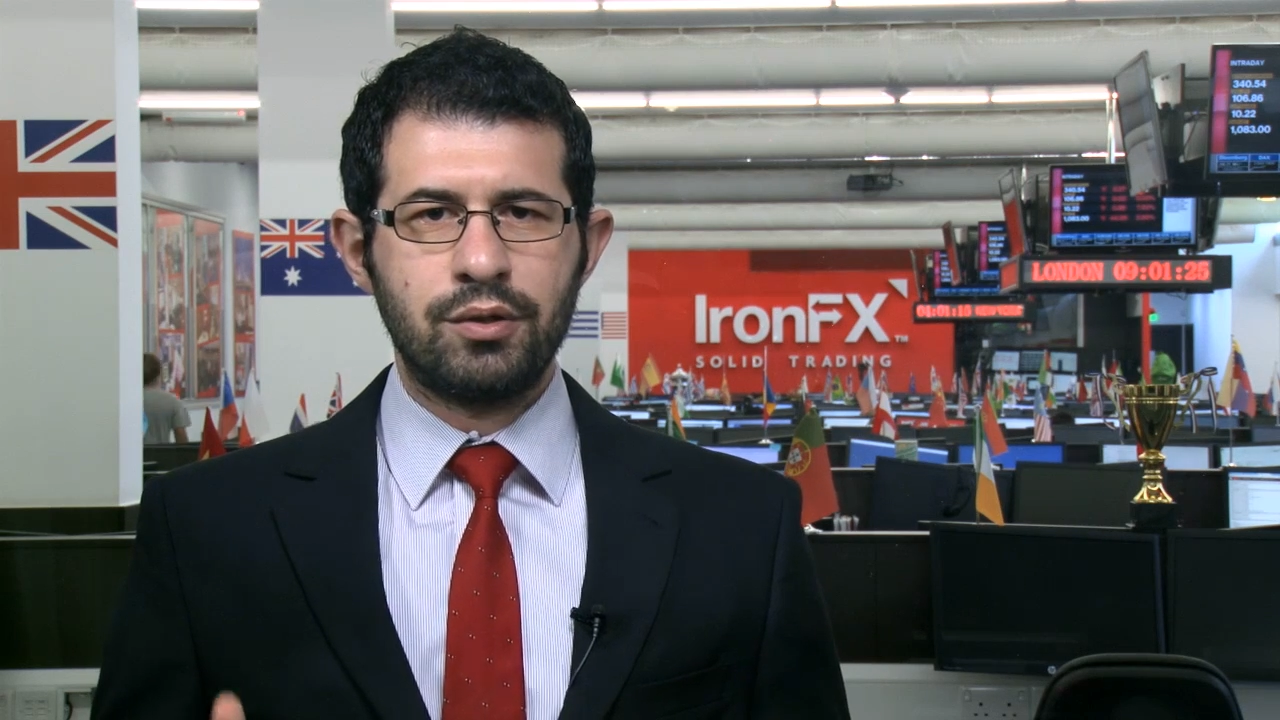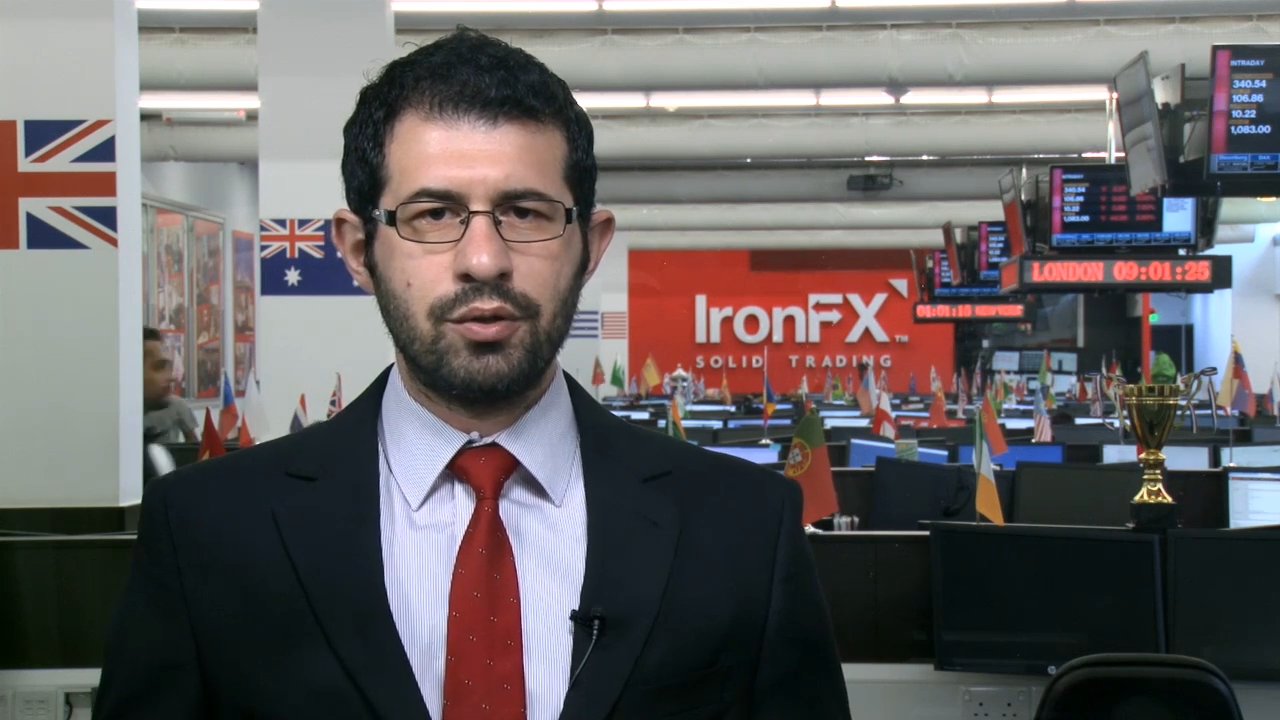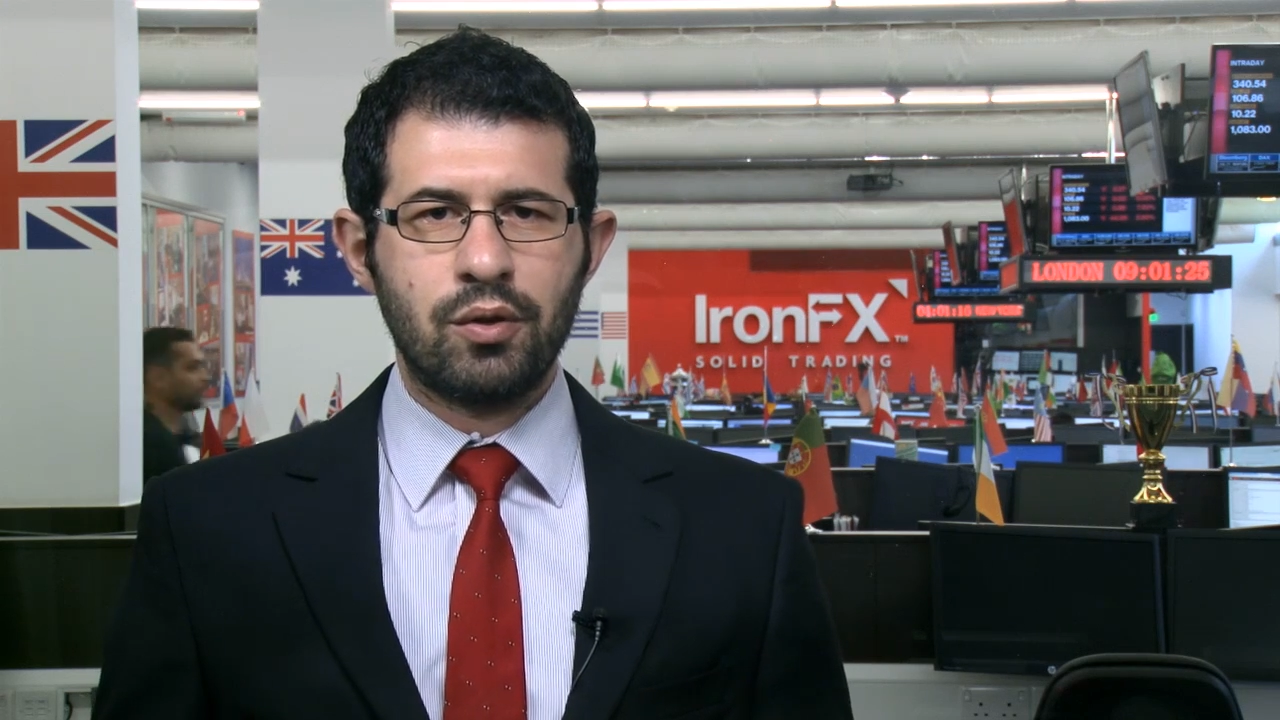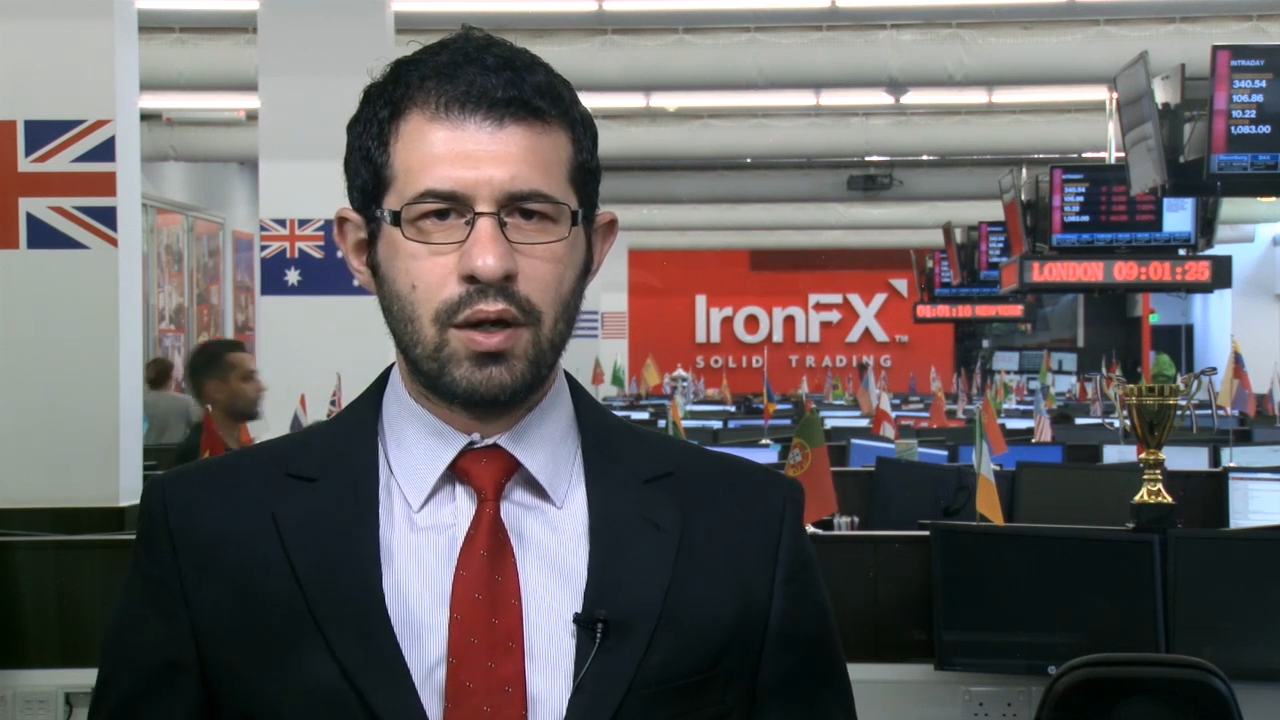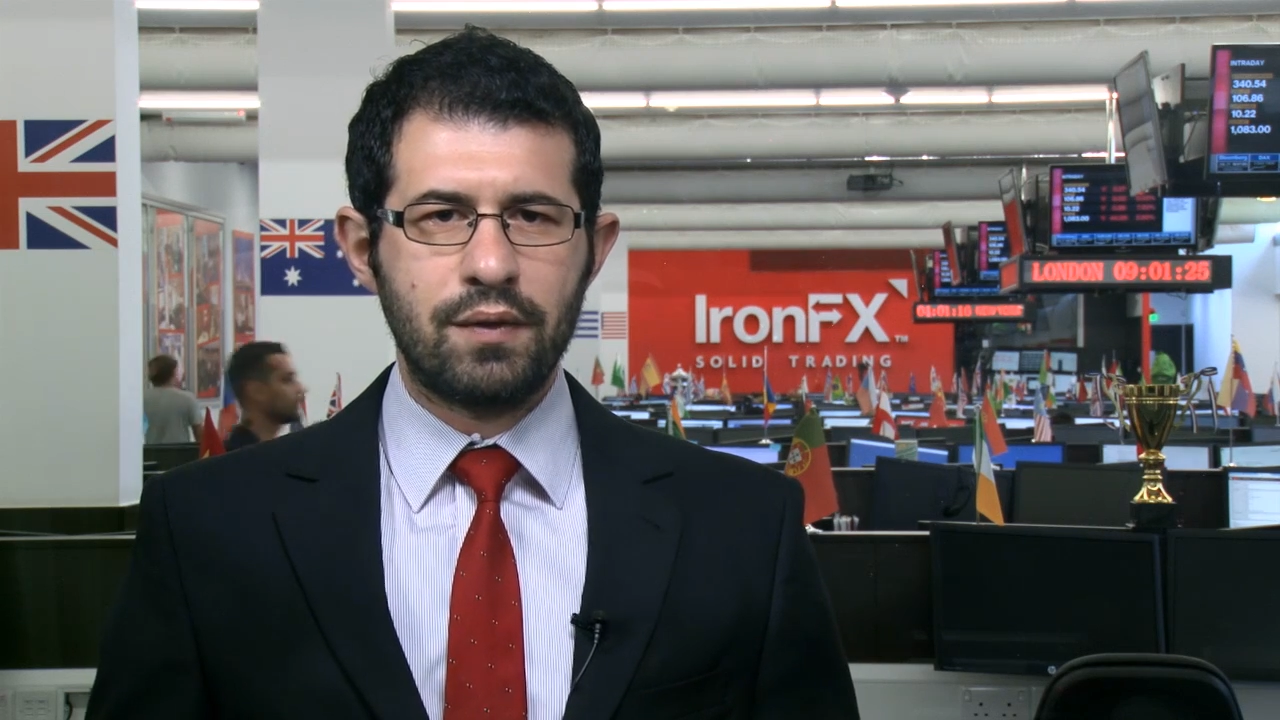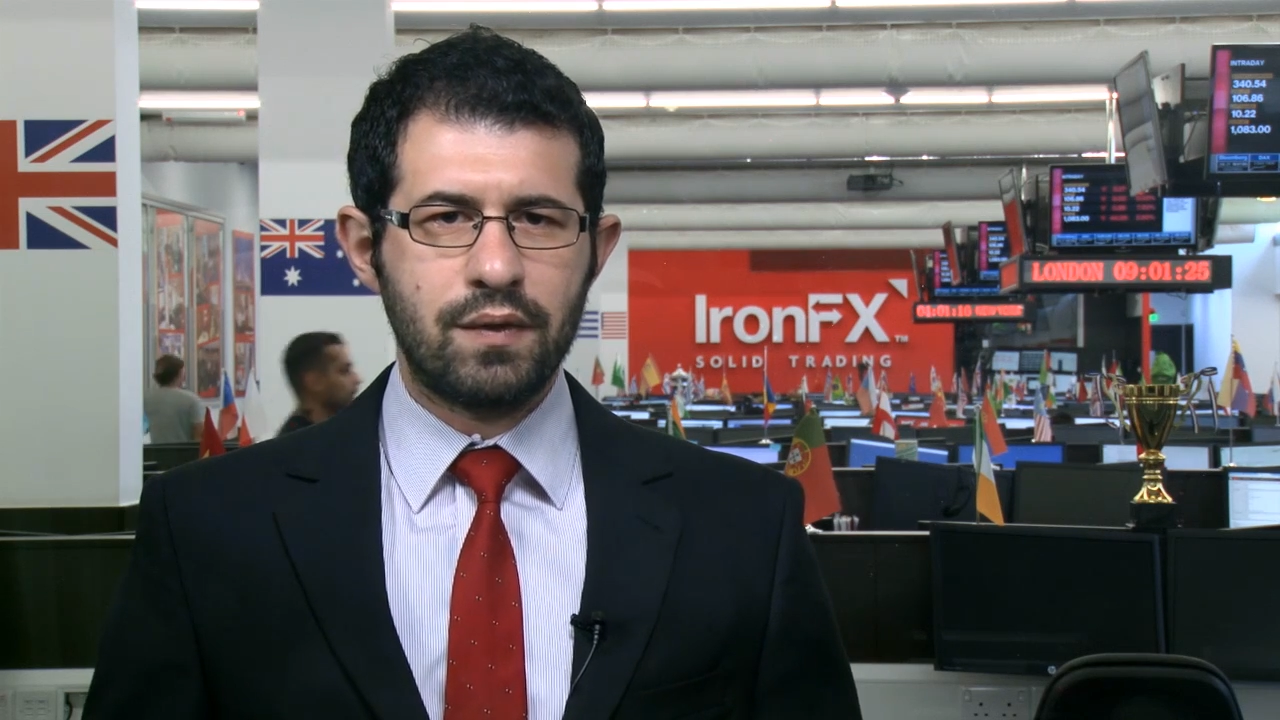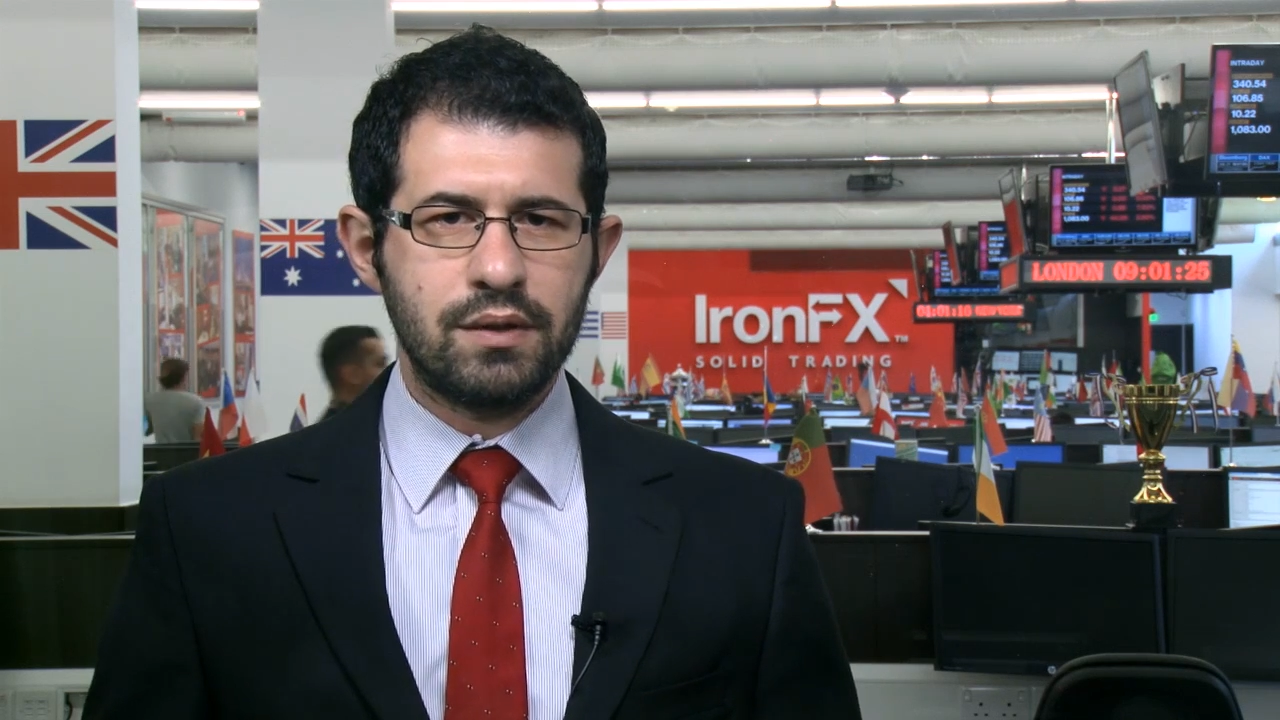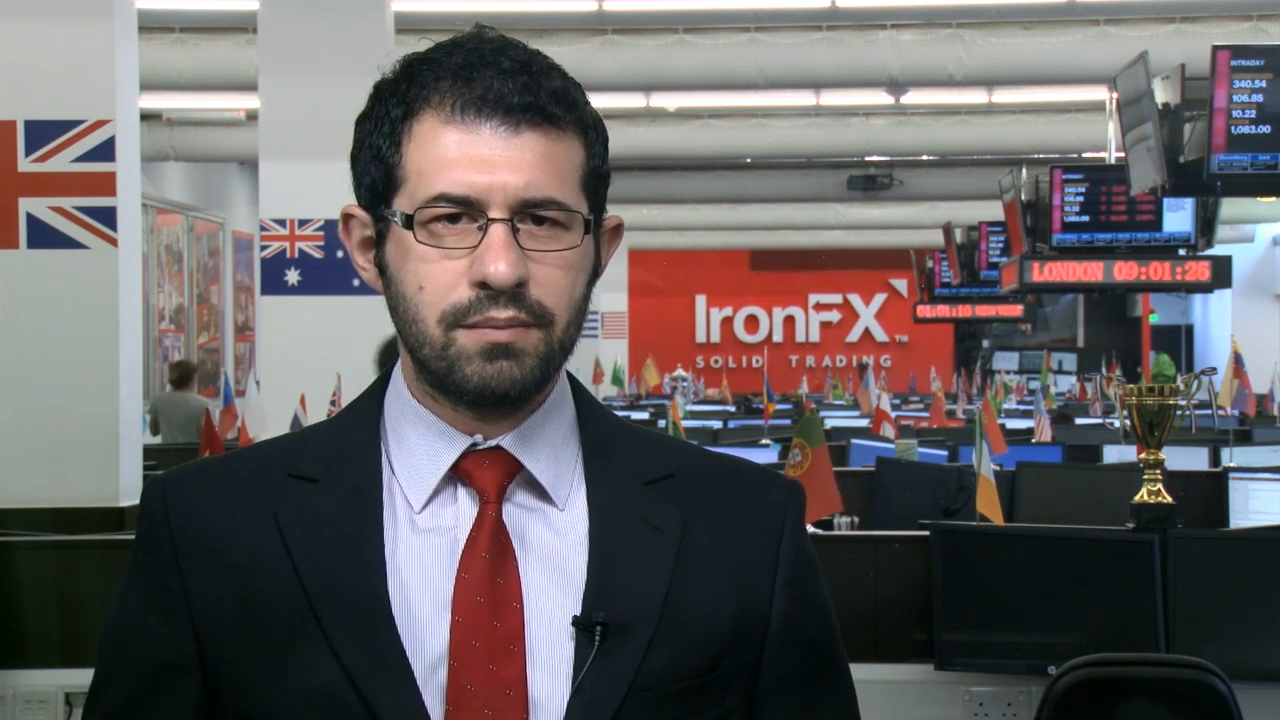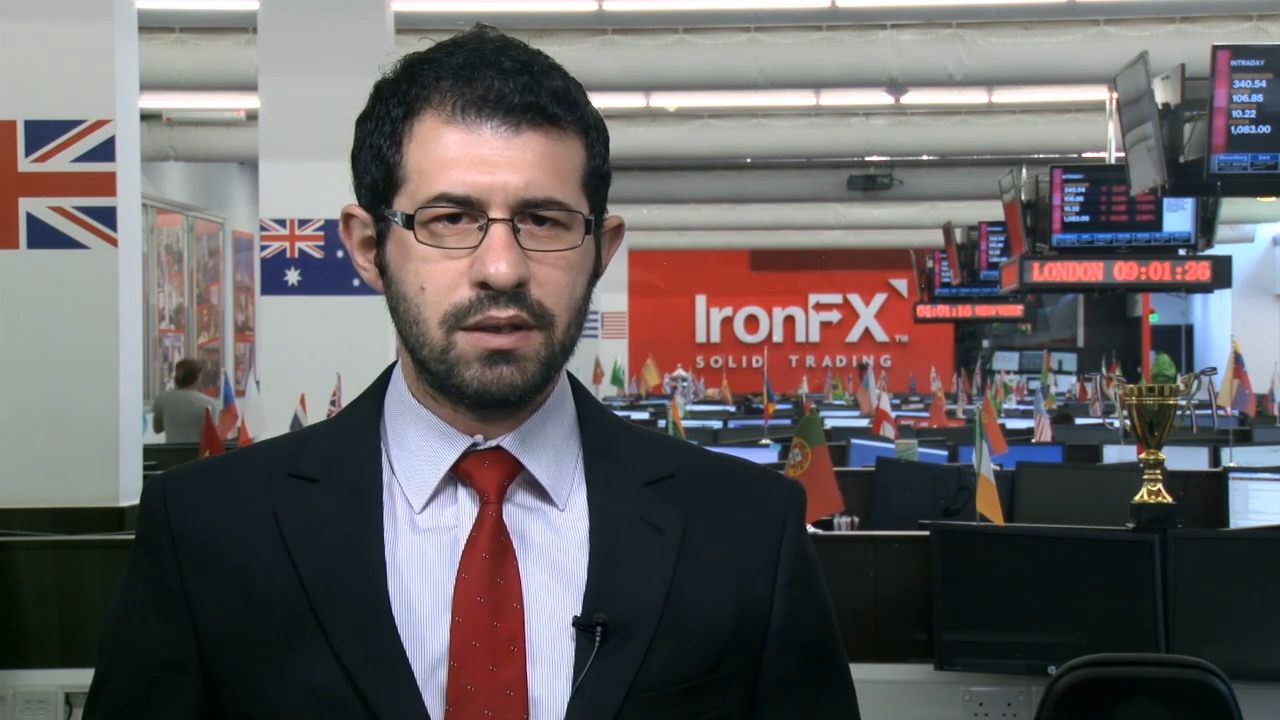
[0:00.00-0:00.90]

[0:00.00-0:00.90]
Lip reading: Euro at this